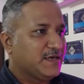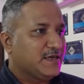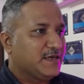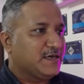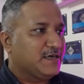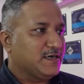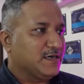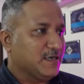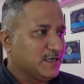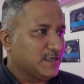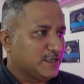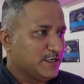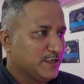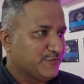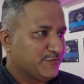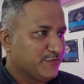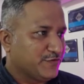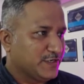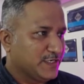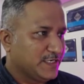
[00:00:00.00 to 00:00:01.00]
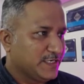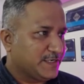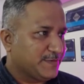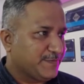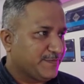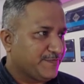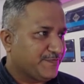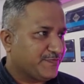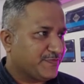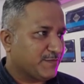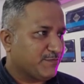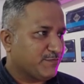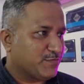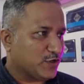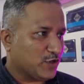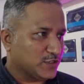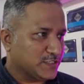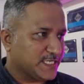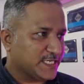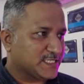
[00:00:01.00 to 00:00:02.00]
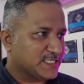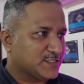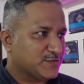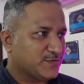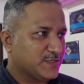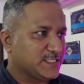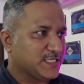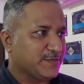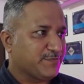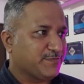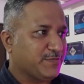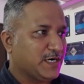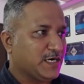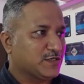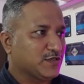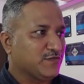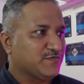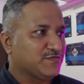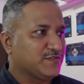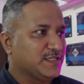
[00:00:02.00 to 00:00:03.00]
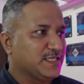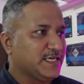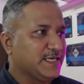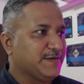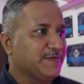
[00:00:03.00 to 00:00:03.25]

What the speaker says: different projects which are part of the